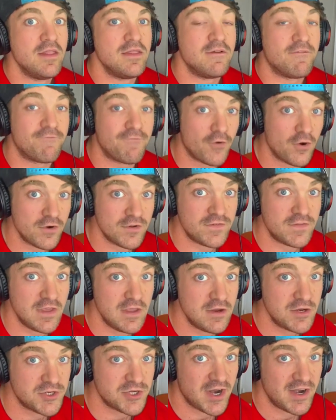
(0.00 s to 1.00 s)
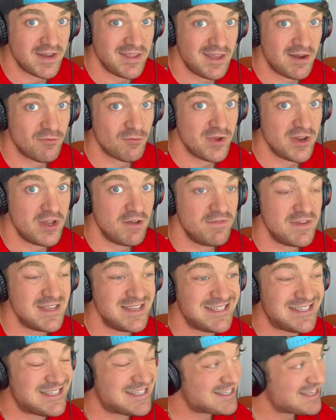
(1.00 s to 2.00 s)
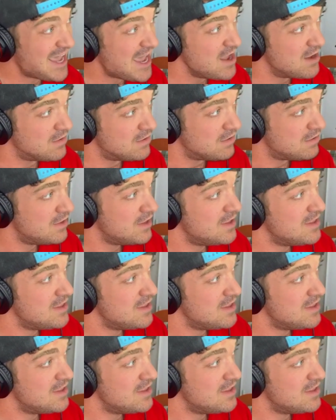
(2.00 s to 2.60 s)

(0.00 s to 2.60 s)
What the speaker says: The first thing you're trying to get rid of is scale.